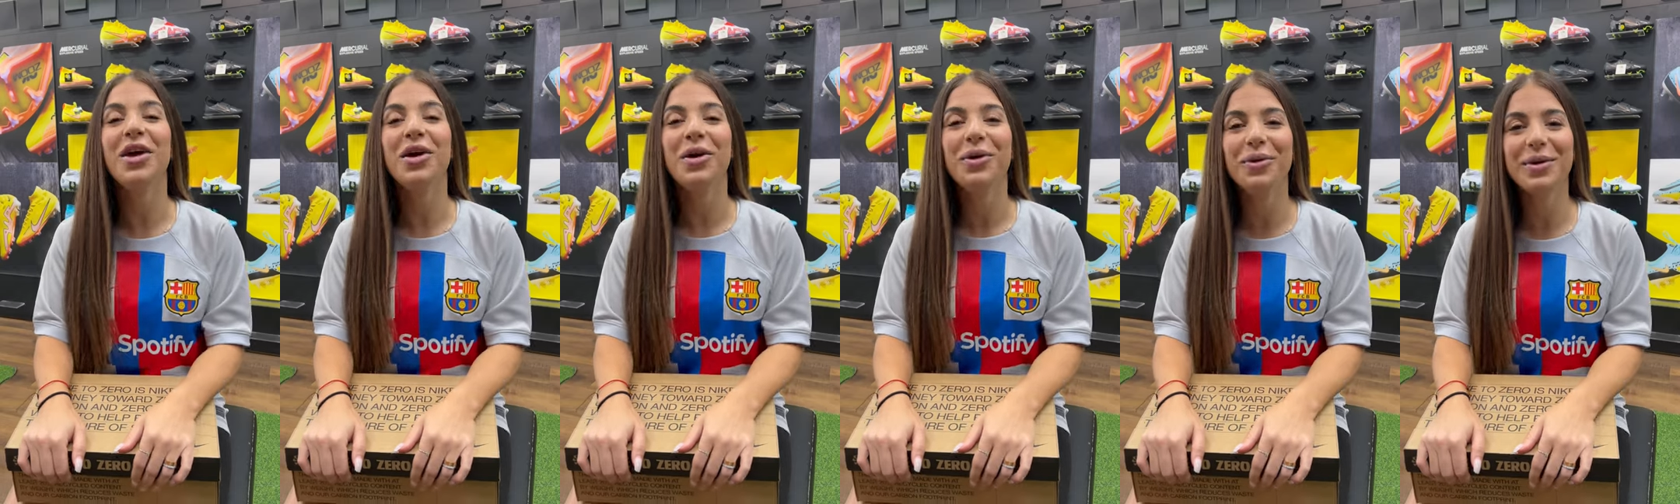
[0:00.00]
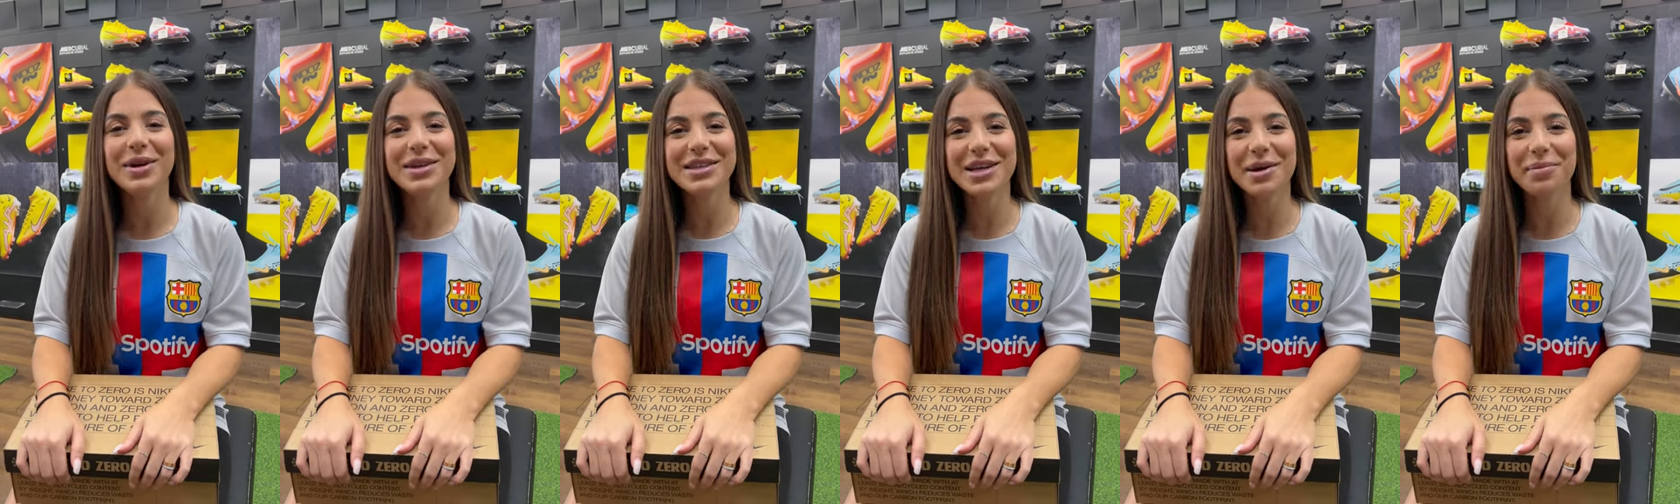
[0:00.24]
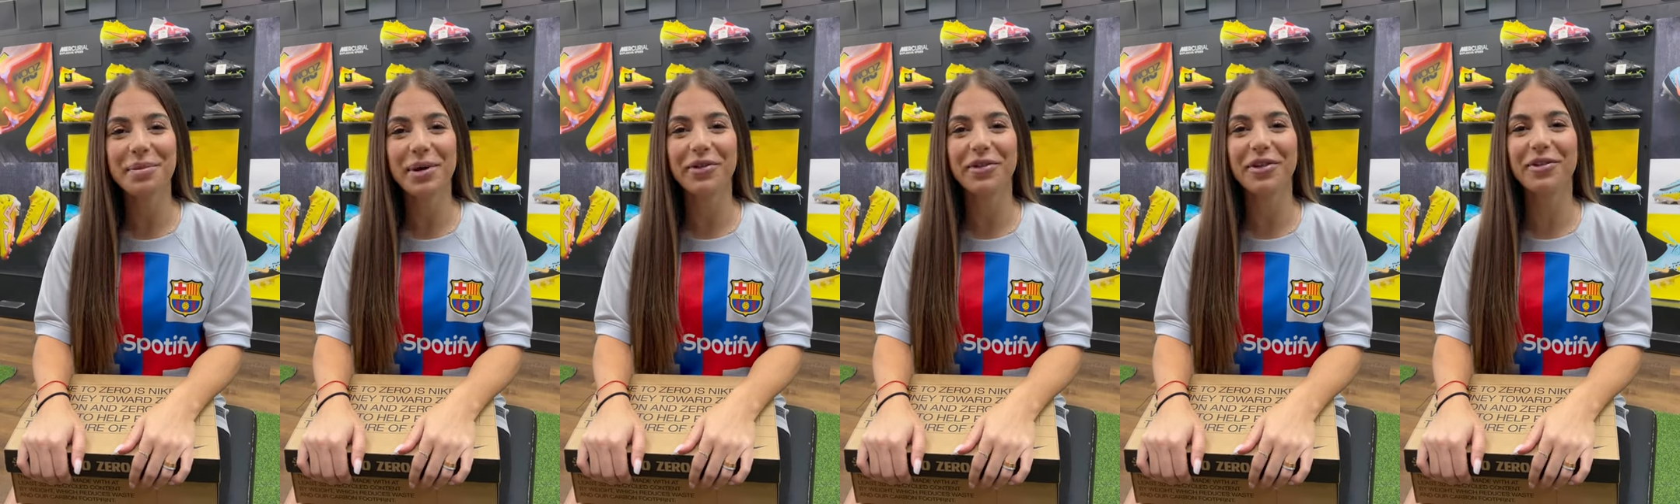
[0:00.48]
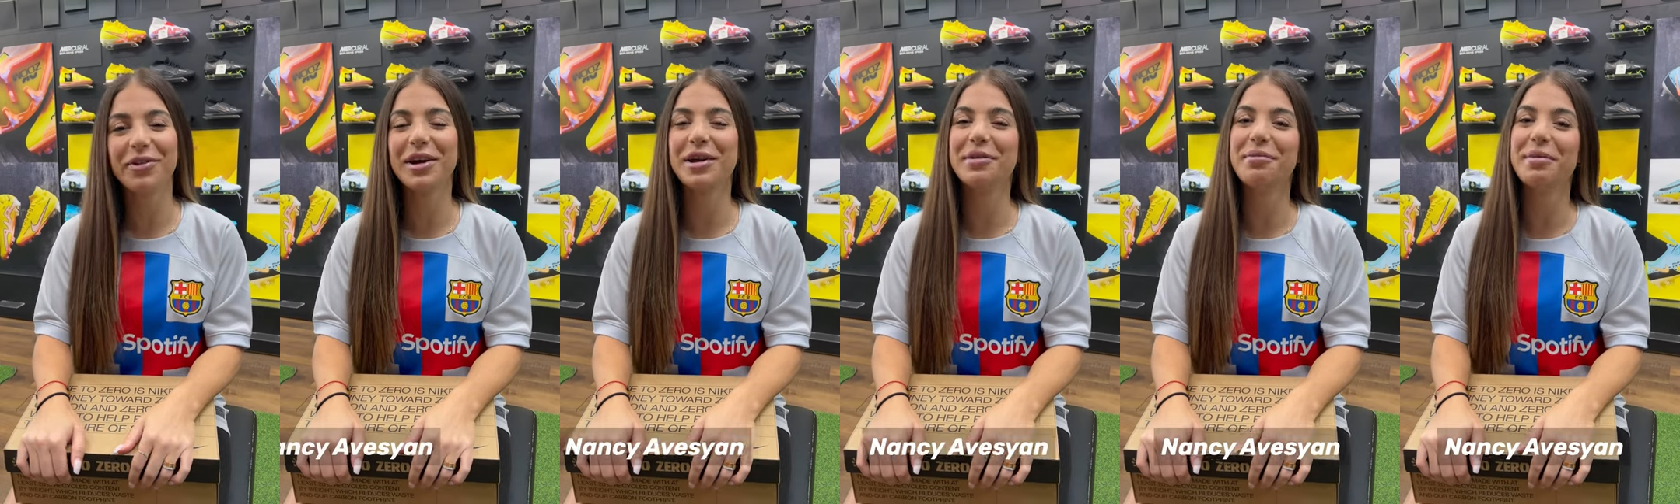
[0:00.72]
What's up,
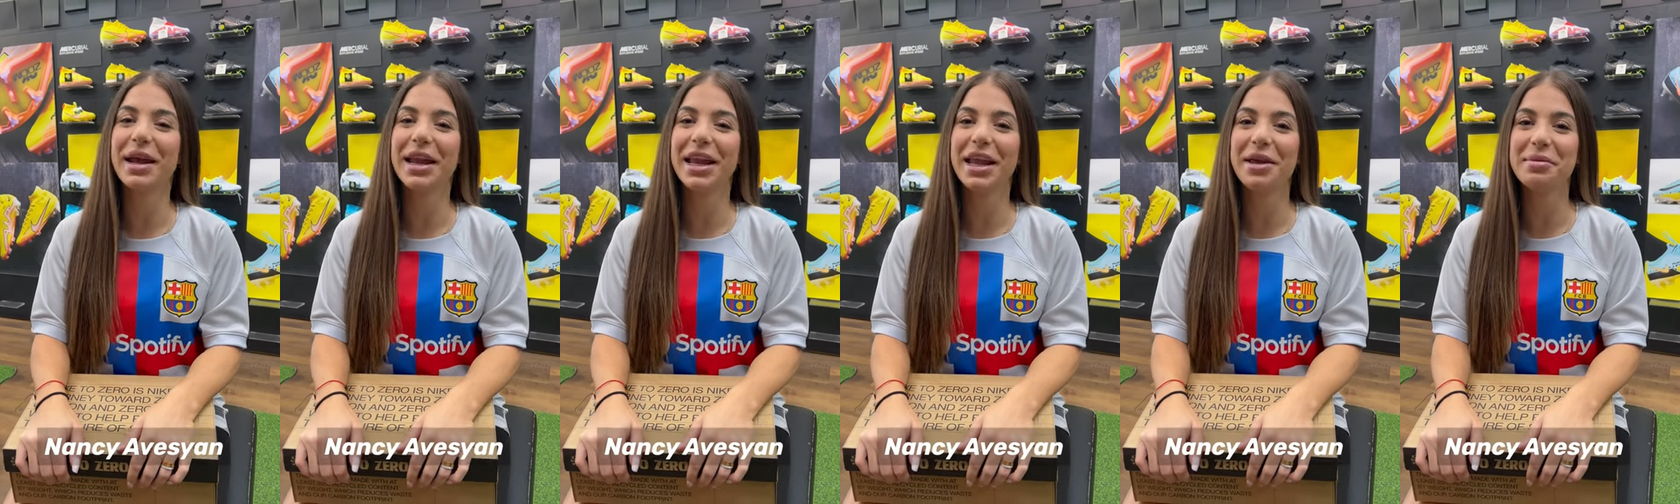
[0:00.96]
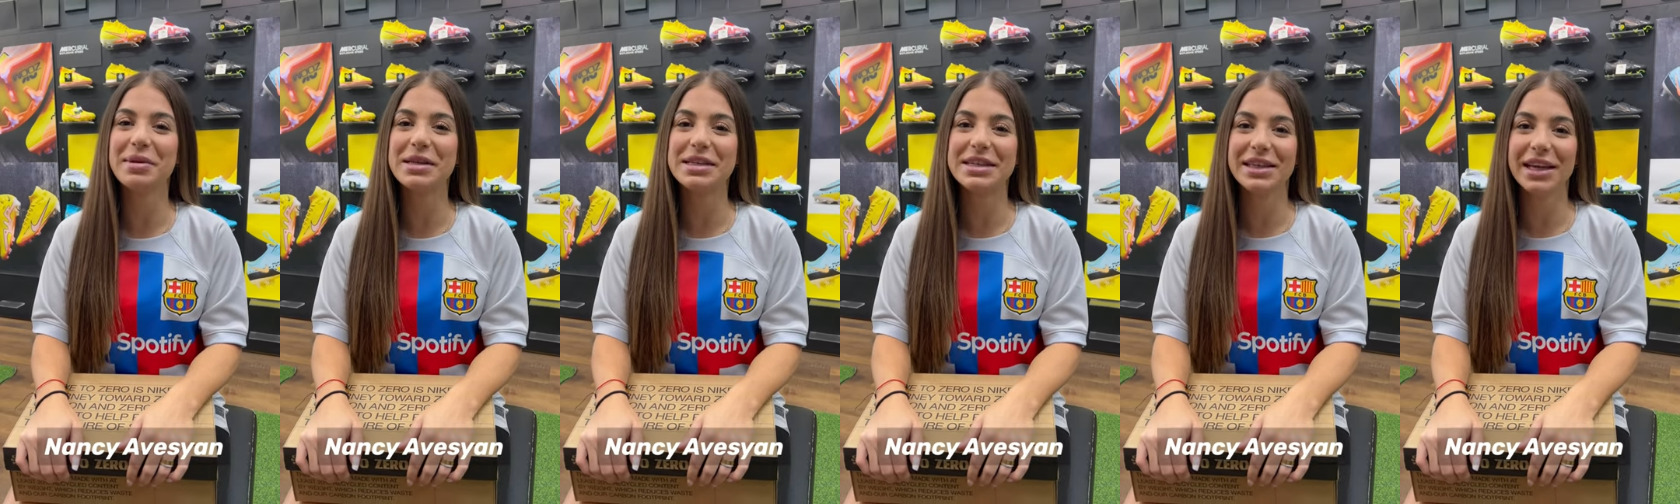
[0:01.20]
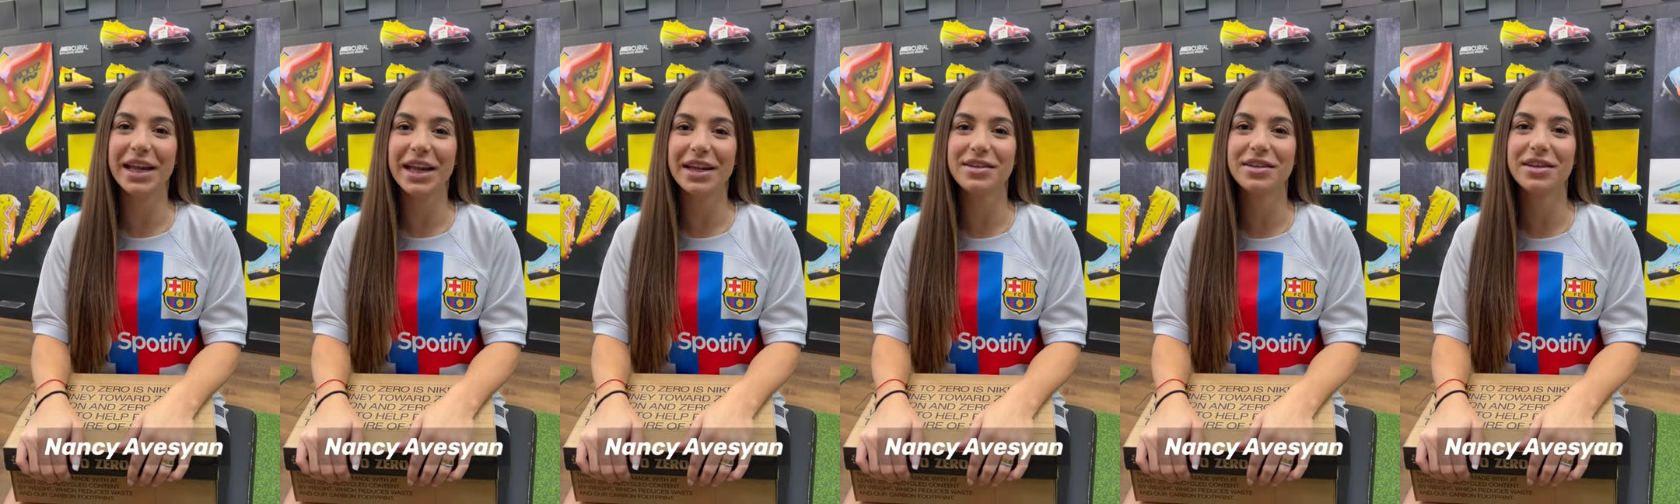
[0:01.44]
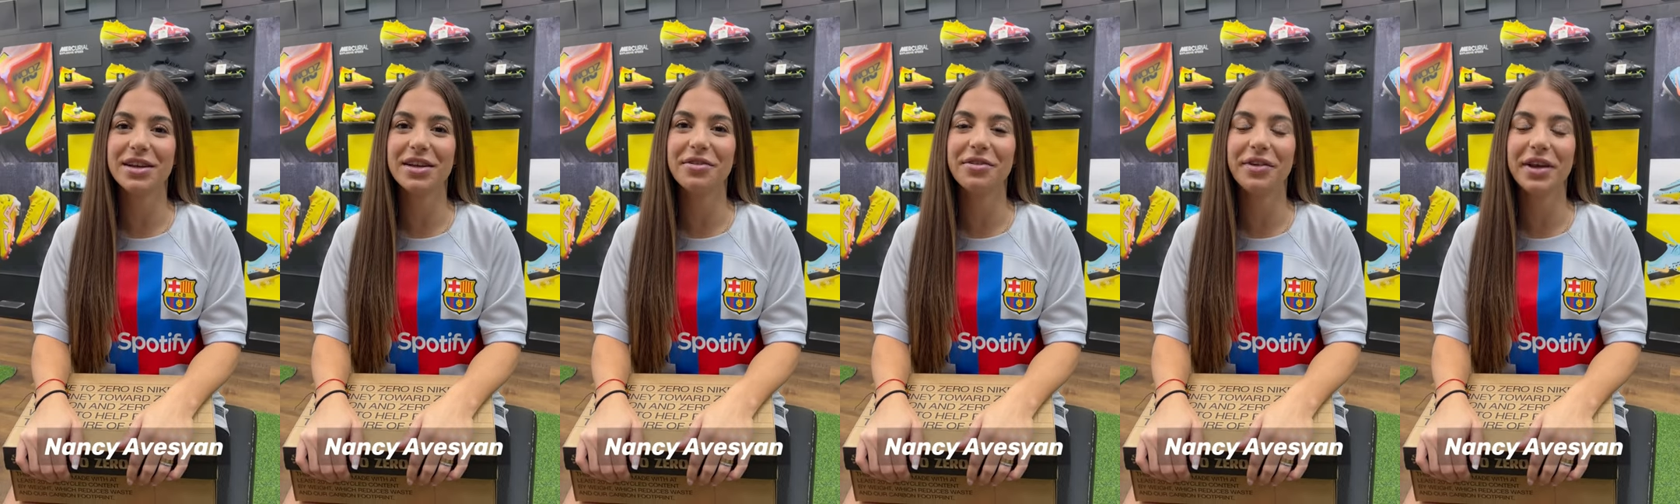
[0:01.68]
everyone? My name is
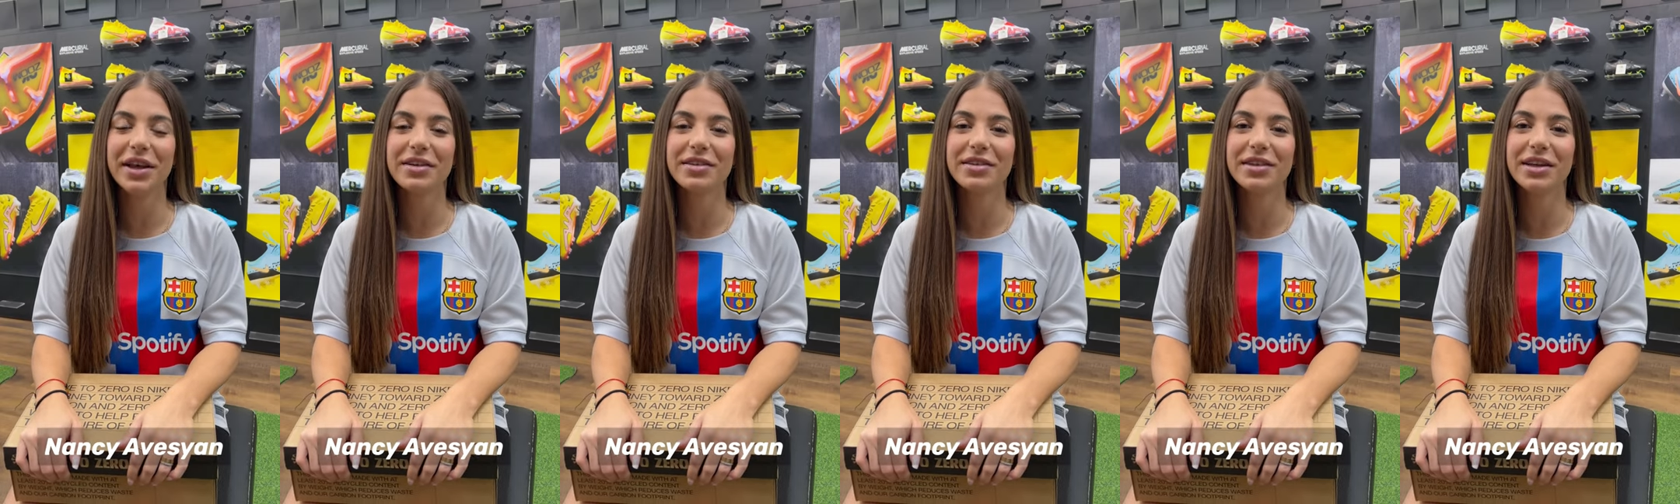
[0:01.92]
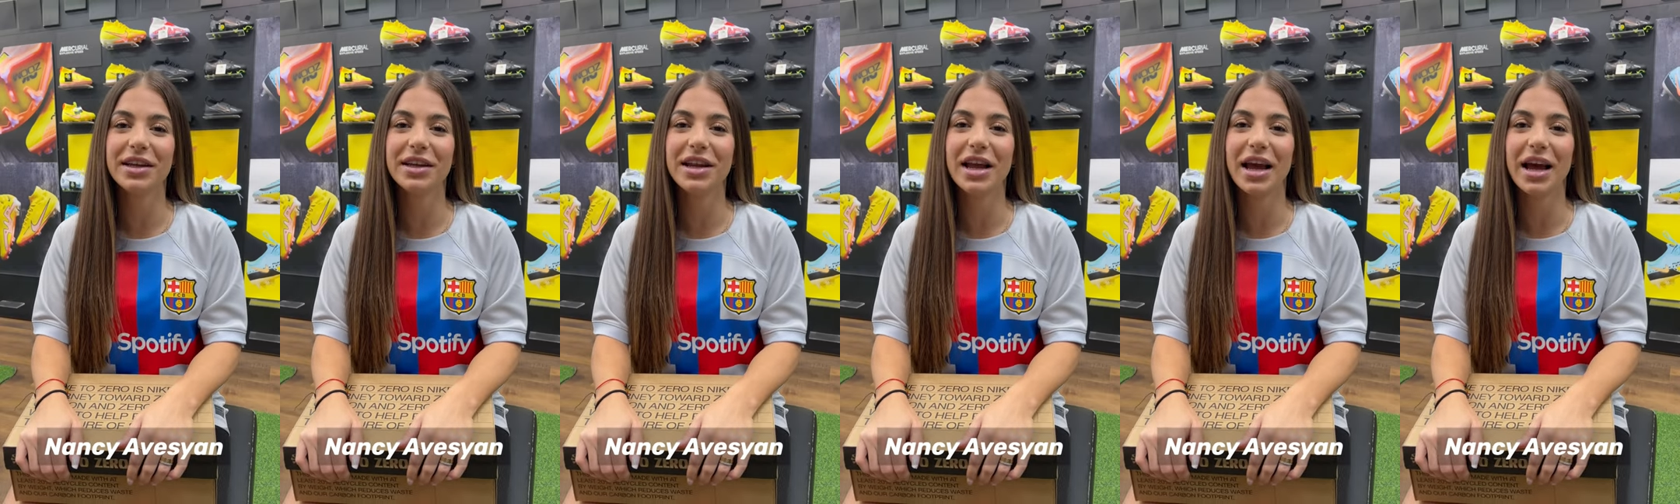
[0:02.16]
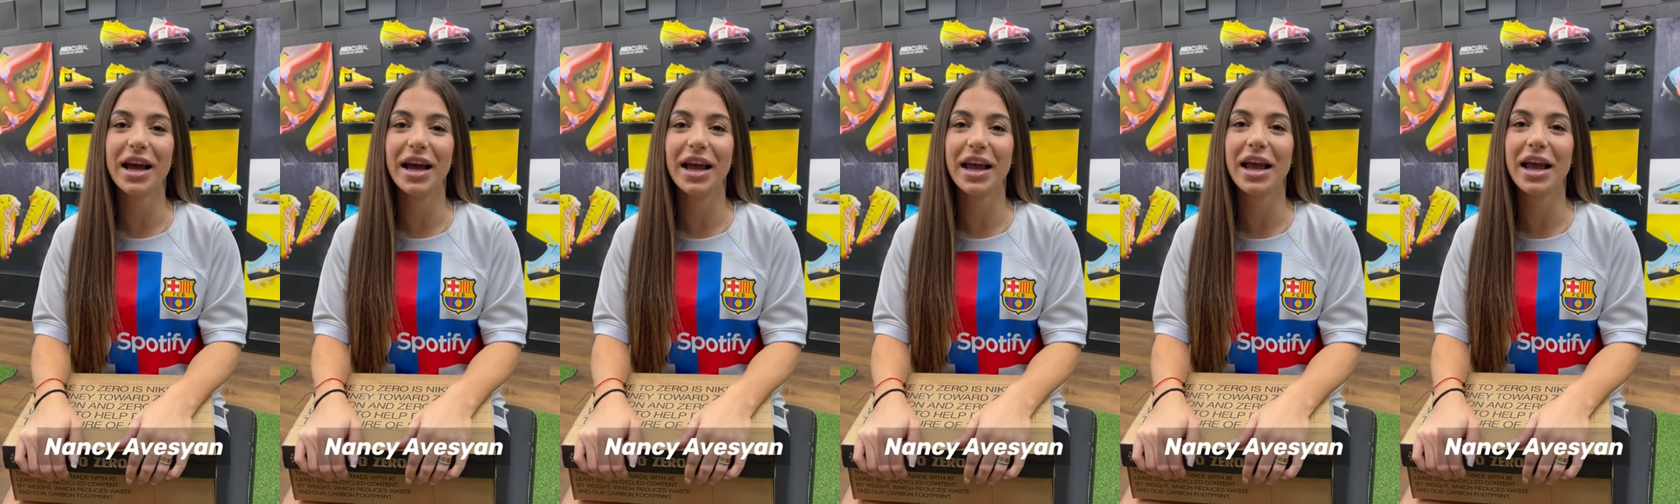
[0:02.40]
Nancy Avesyan.